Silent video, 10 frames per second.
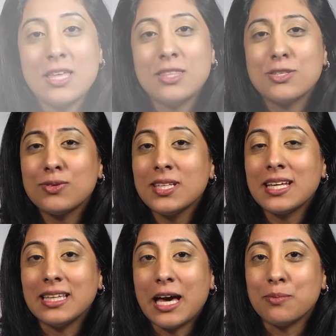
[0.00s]
This really
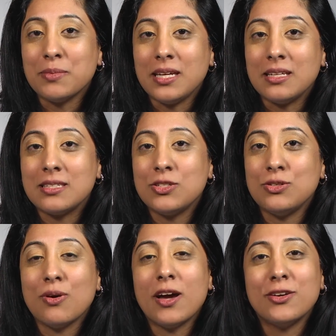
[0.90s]
allowed me
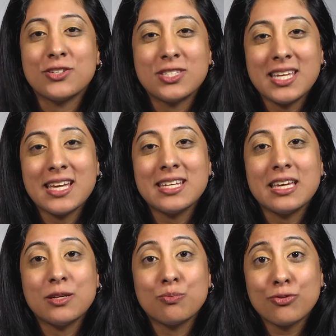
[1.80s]
to understand
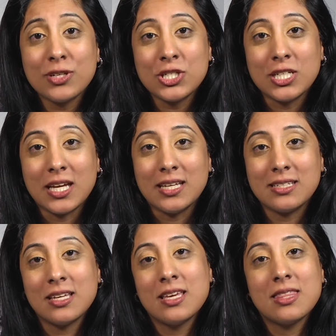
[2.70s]
and
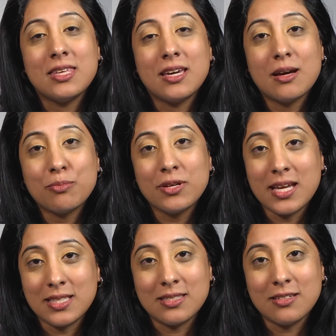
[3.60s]
appreciate the
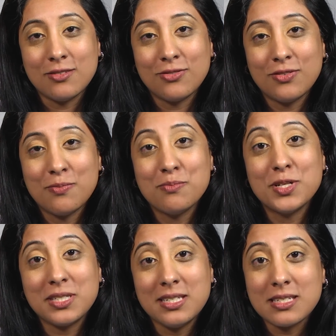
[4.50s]
comprehensive,
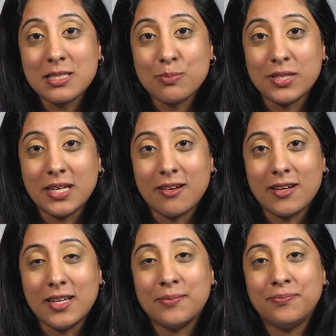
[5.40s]

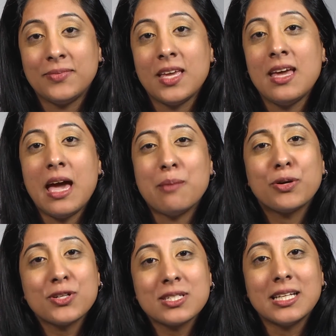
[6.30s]
multidisciplinary, and
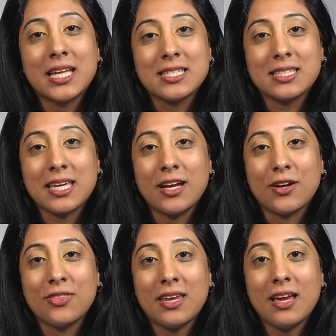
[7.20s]
personalized
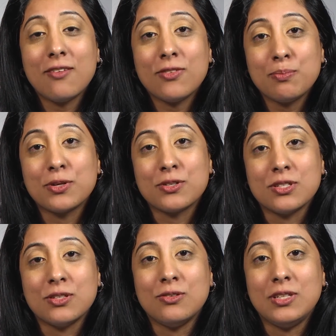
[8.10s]
care that every
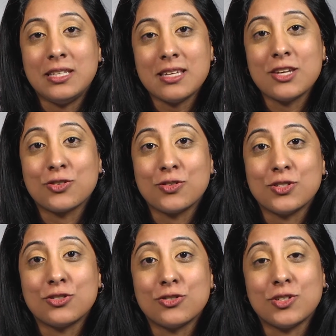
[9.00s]
person who needs endocrine
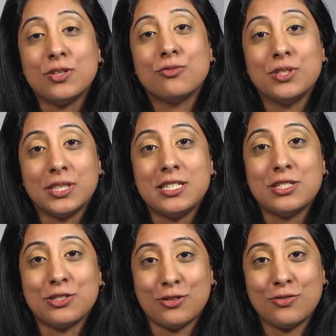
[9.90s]
surgery really
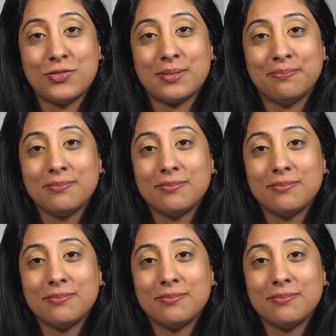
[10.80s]
deserves